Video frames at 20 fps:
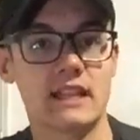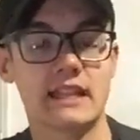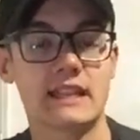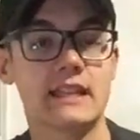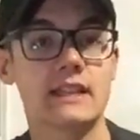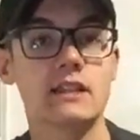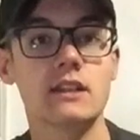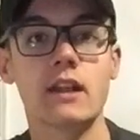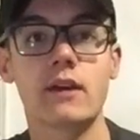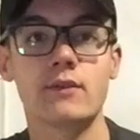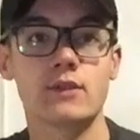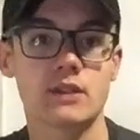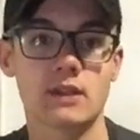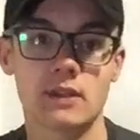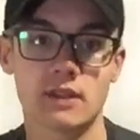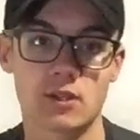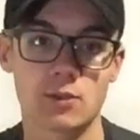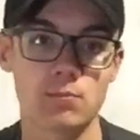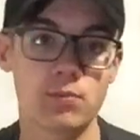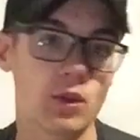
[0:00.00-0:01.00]
Like he loves
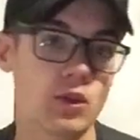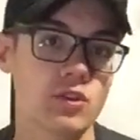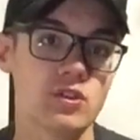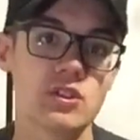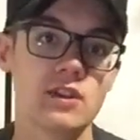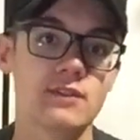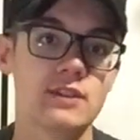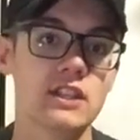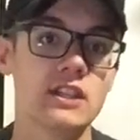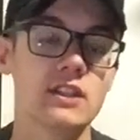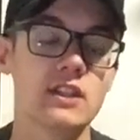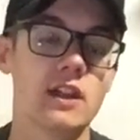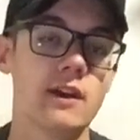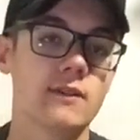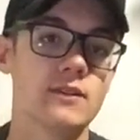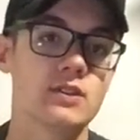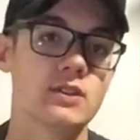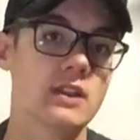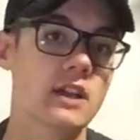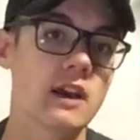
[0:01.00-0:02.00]
explosives, he
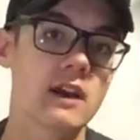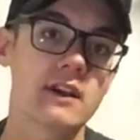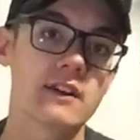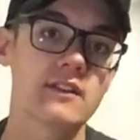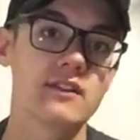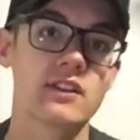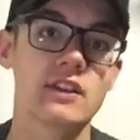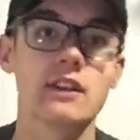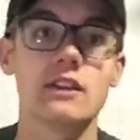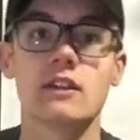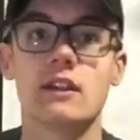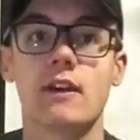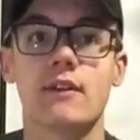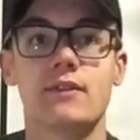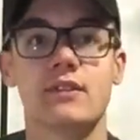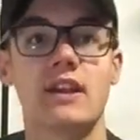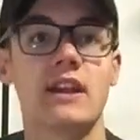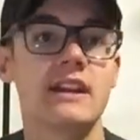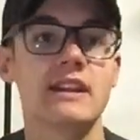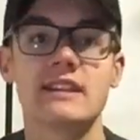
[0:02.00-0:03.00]
loves guns, he
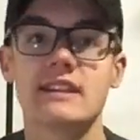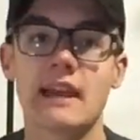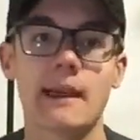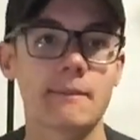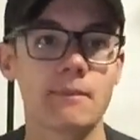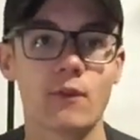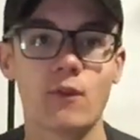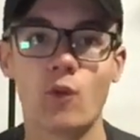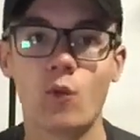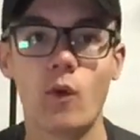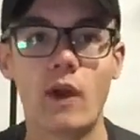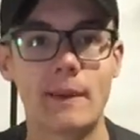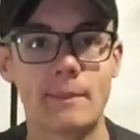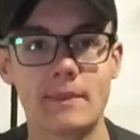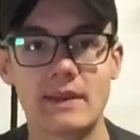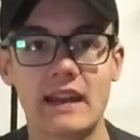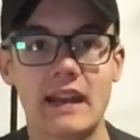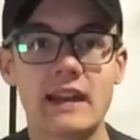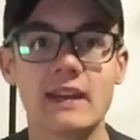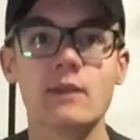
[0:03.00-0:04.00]
loves any type of
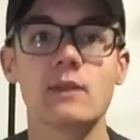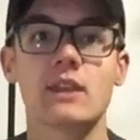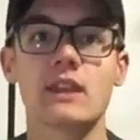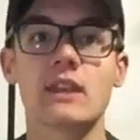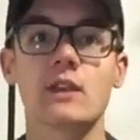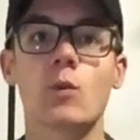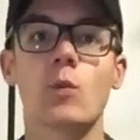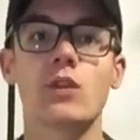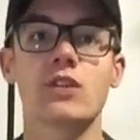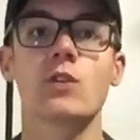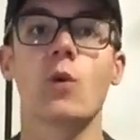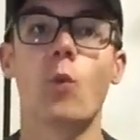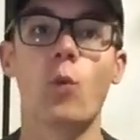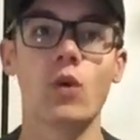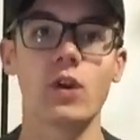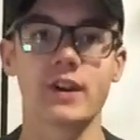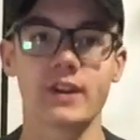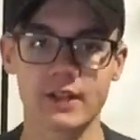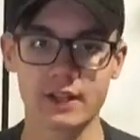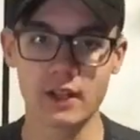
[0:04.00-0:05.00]
weapon, anything with the
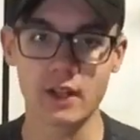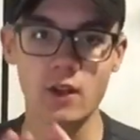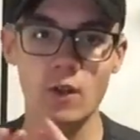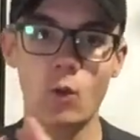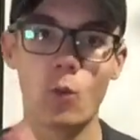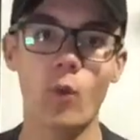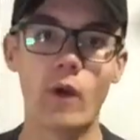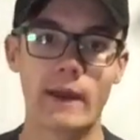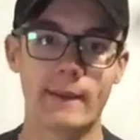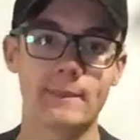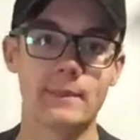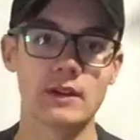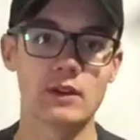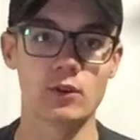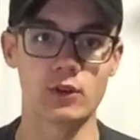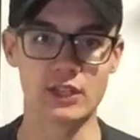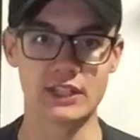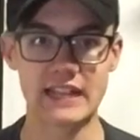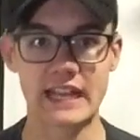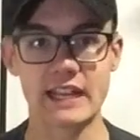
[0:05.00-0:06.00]
word weapon
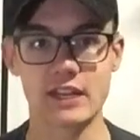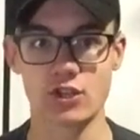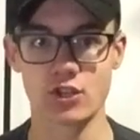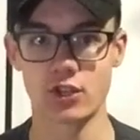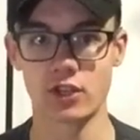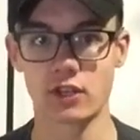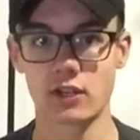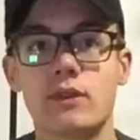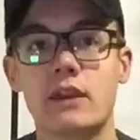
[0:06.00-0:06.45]
or danger.